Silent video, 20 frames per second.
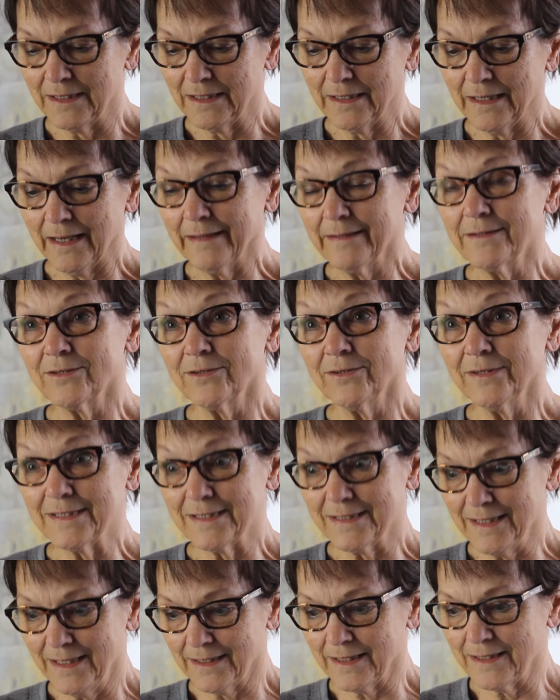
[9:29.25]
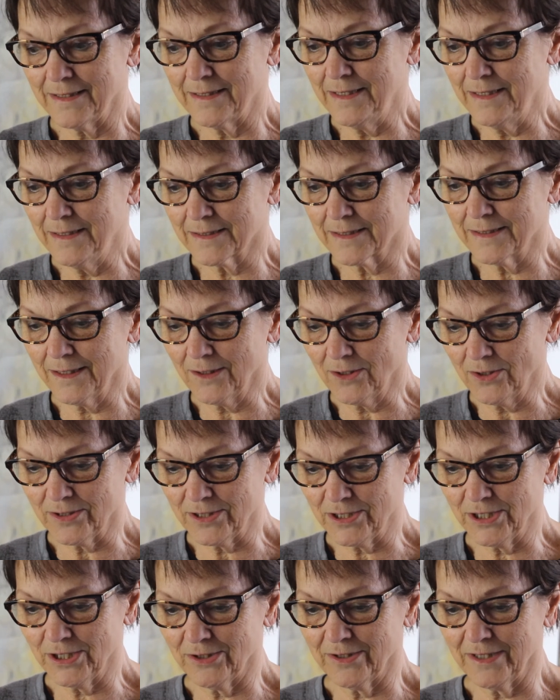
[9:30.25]
That's what I said, I need a
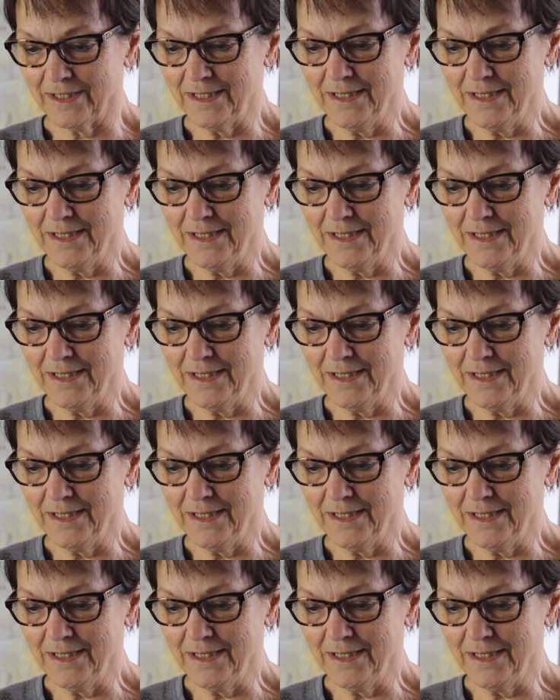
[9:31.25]
secretary.